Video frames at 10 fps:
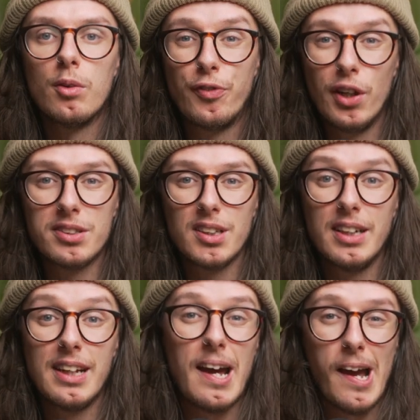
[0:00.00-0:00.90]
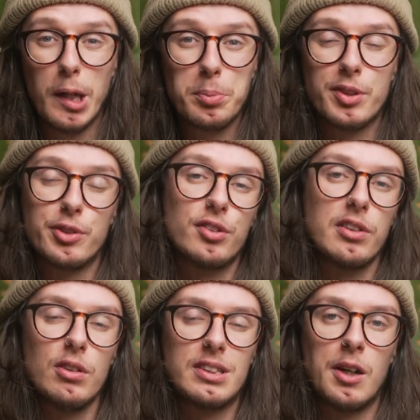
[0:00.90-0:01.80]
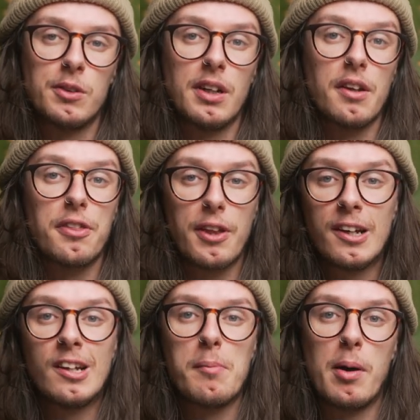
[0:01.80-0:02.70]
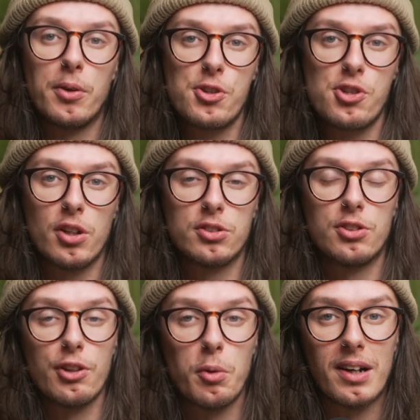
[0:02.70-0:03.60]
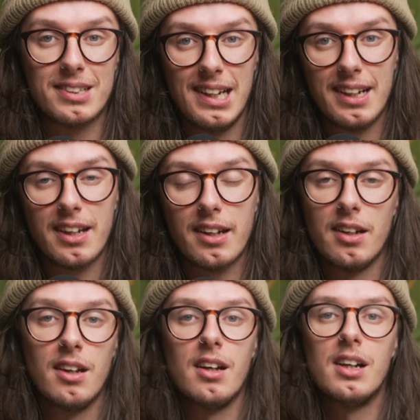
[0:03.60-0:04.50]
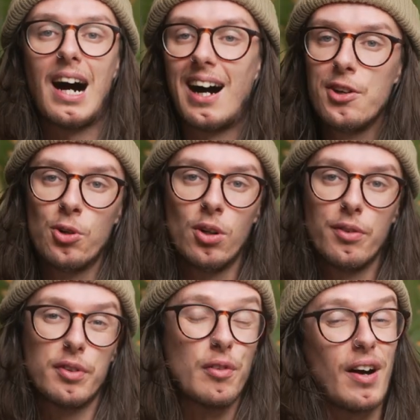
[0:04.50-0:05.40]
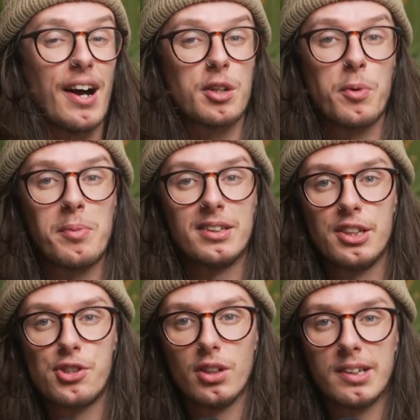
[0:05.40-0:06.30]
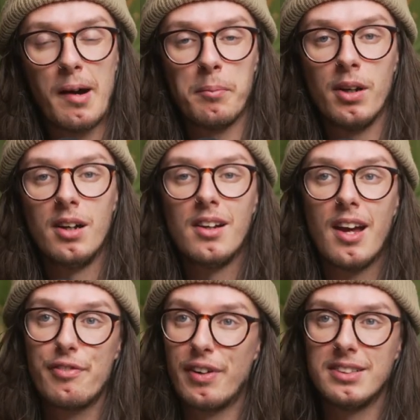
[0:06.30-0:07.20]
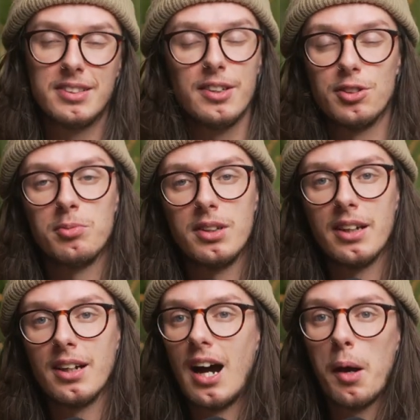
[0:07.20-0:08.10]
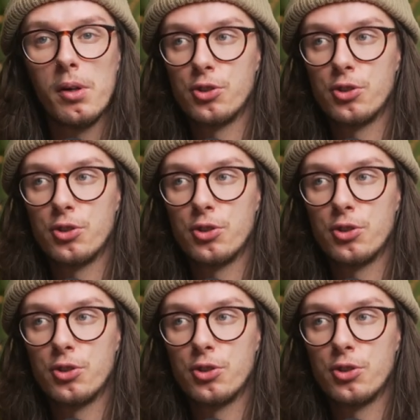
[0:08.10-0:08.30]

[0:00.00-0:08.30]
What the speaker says: Firstly, it helps you to slow down and think about the shots that you are taking. I know for a fact with my digital camera, if I see something, I will